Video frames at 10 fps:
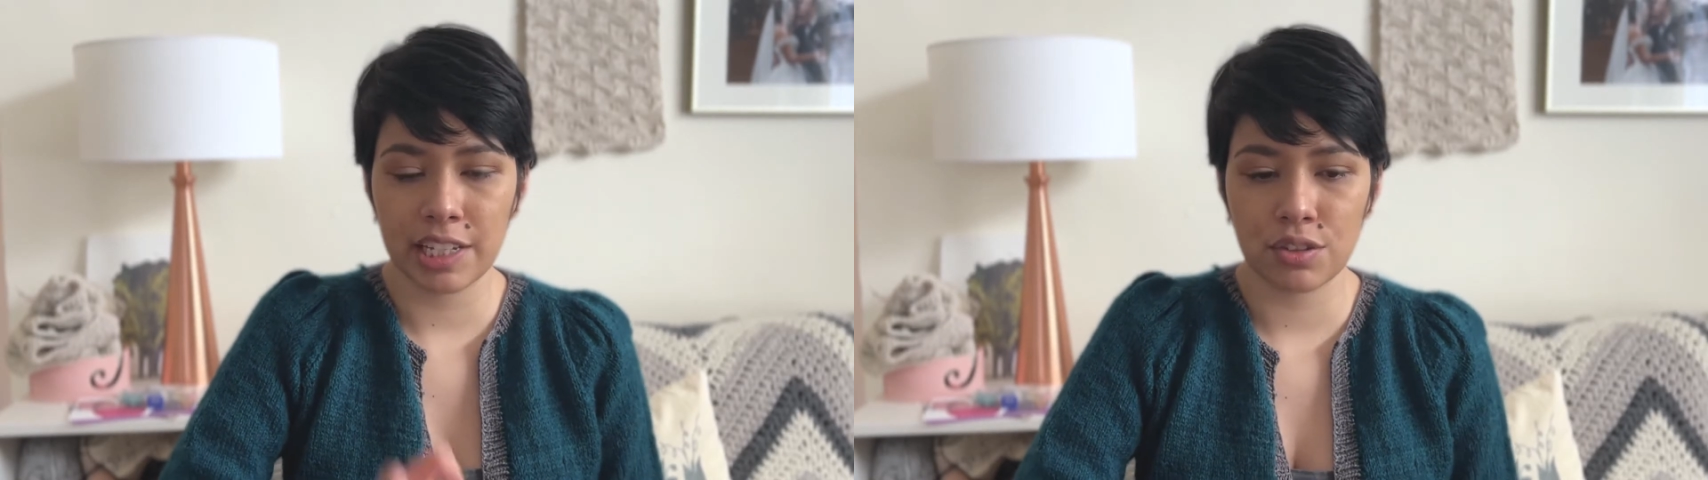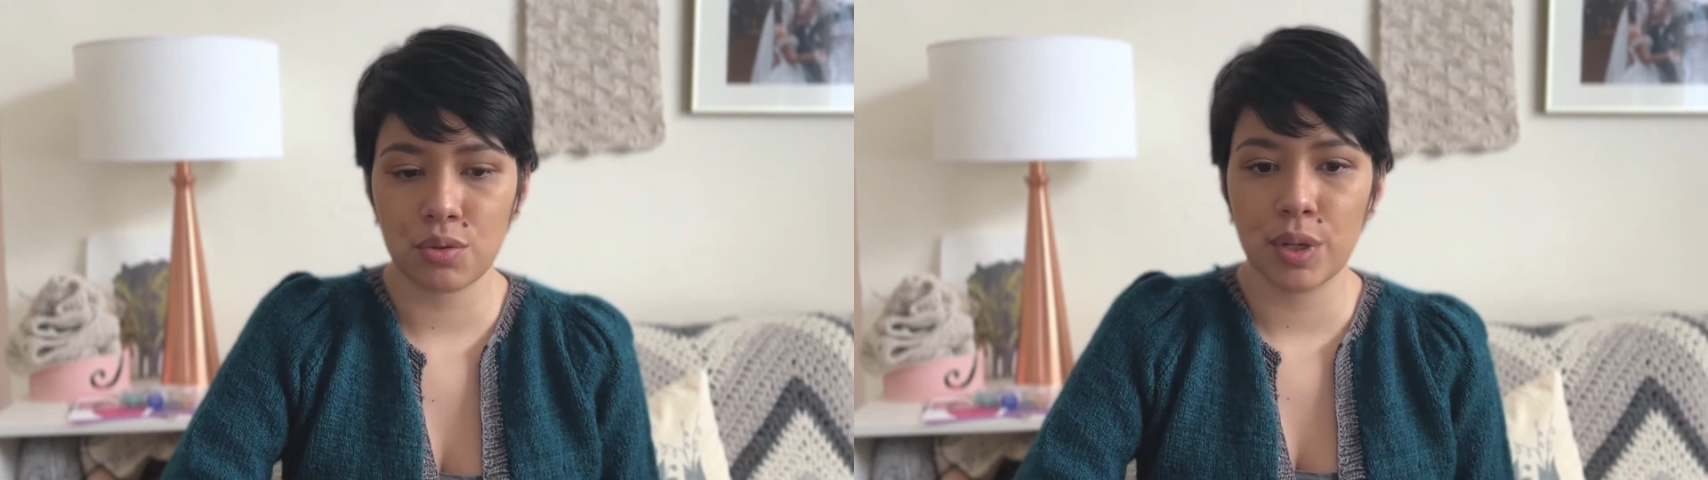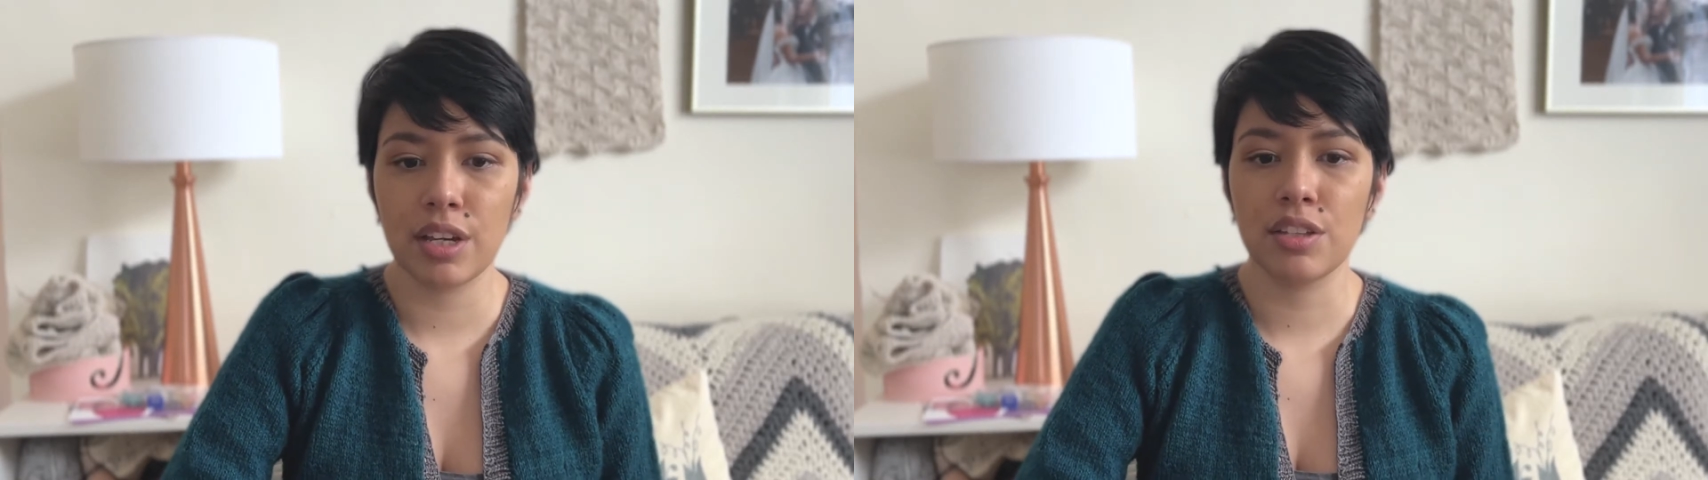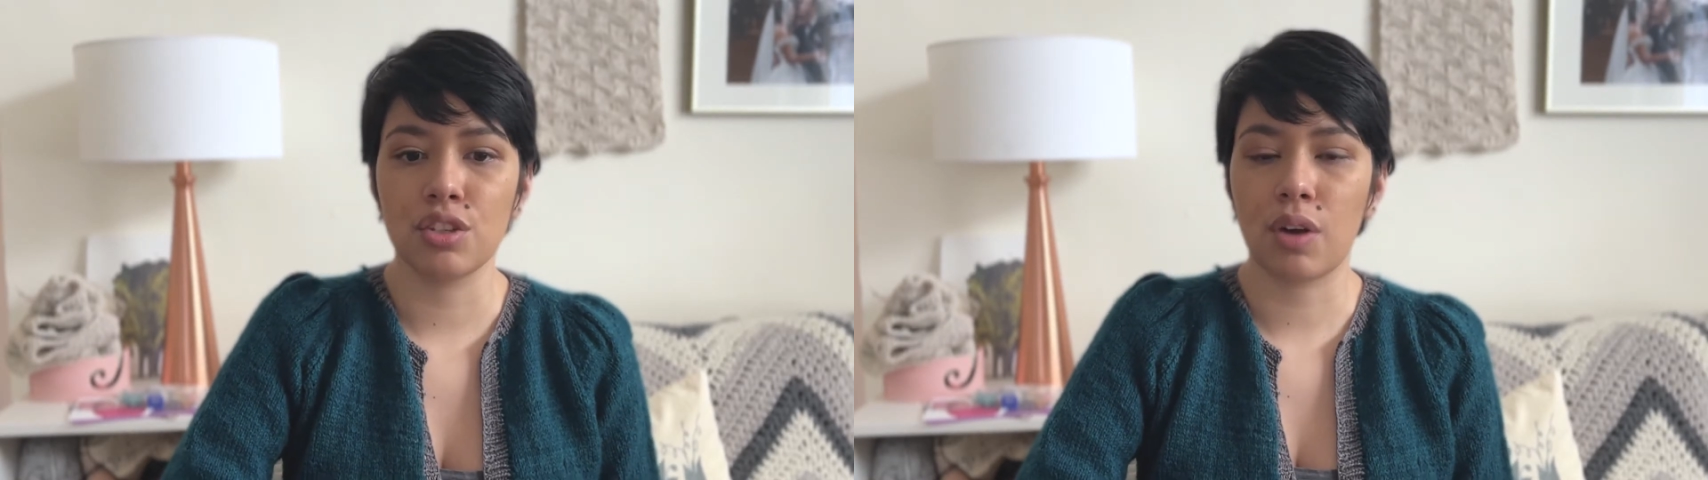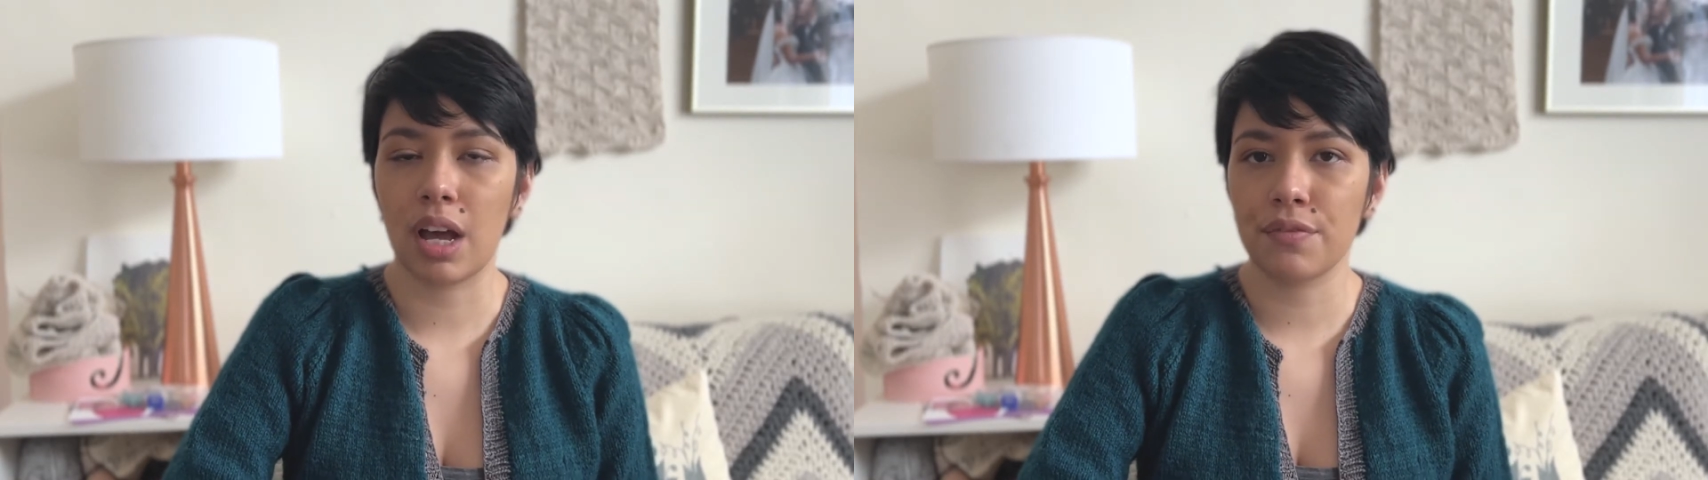into it,
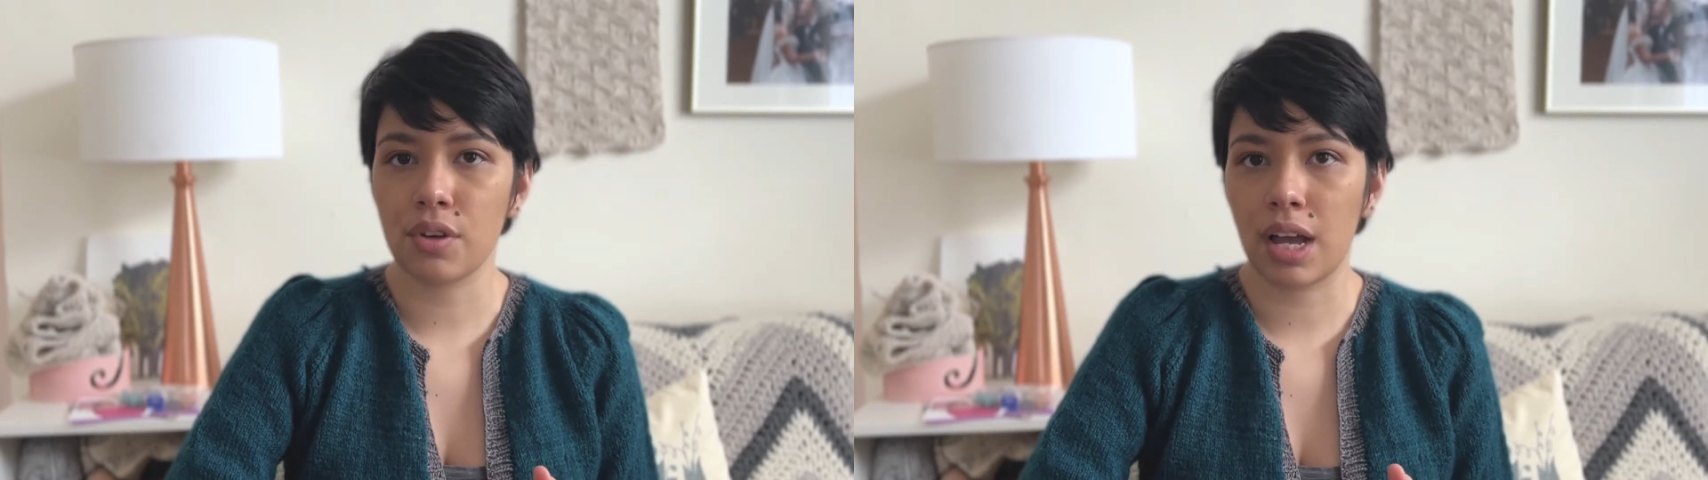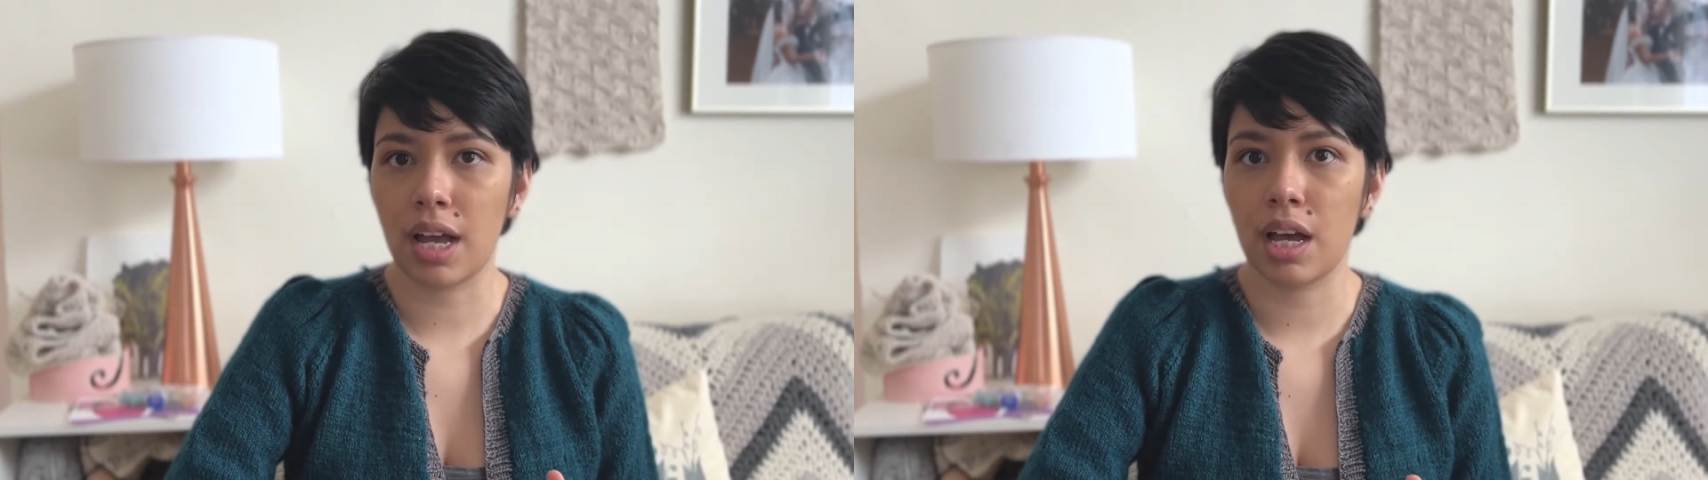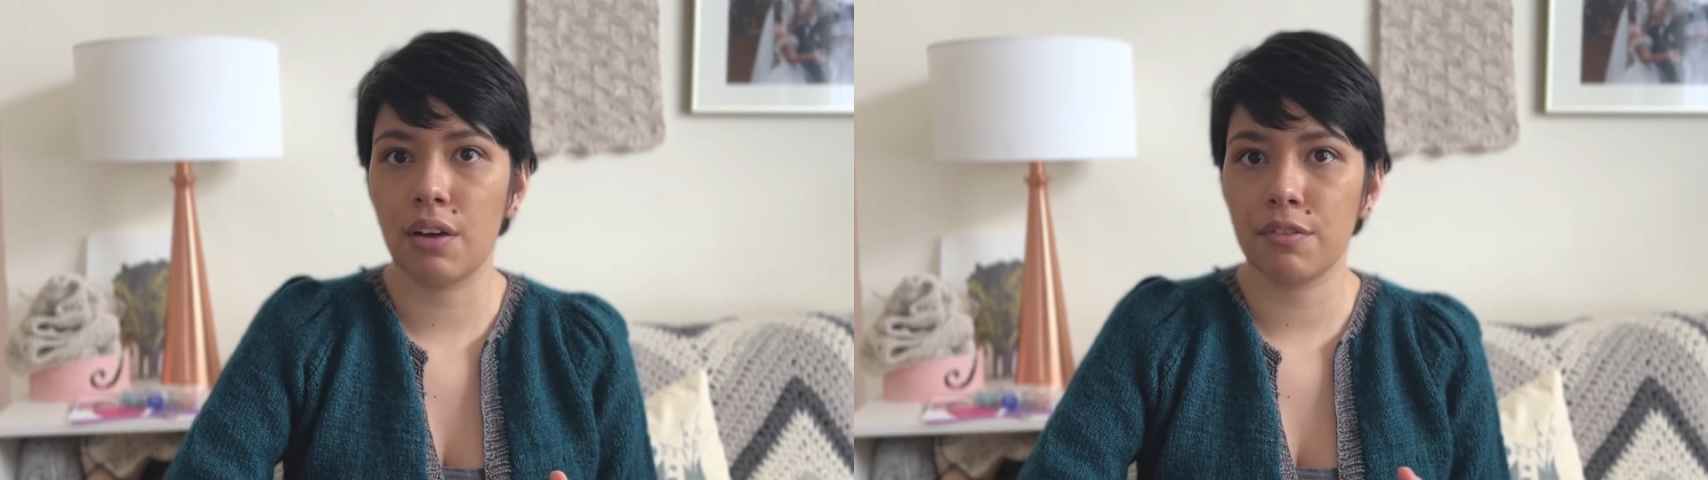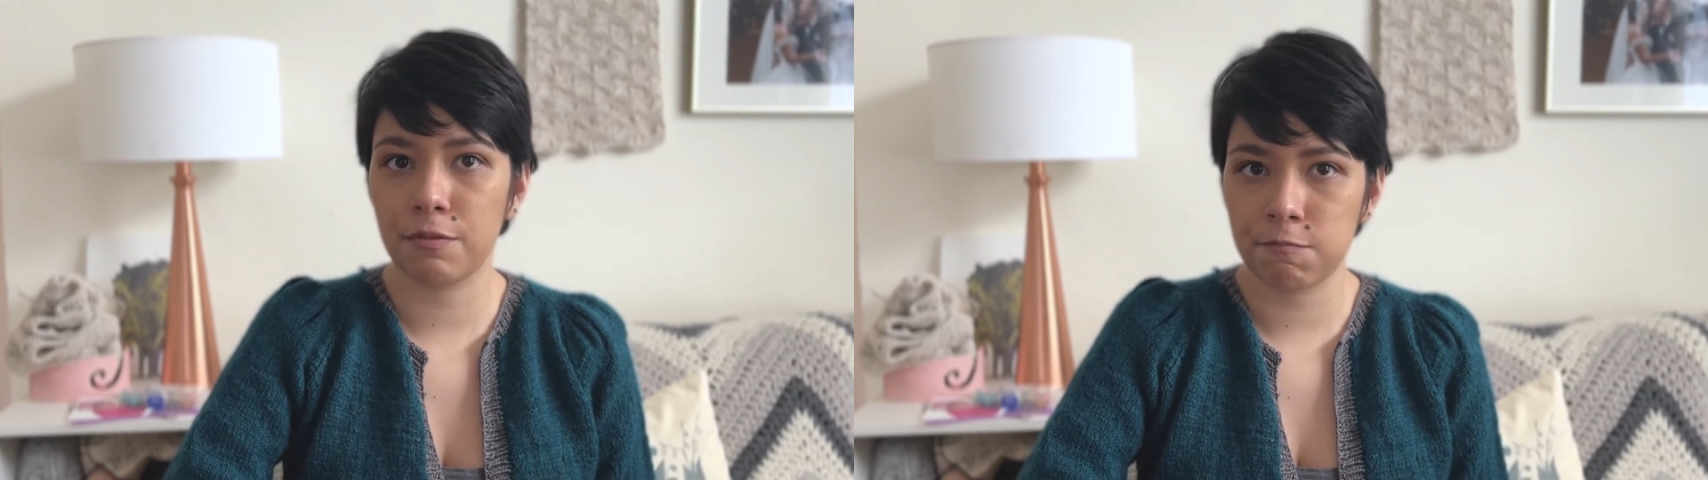you have to have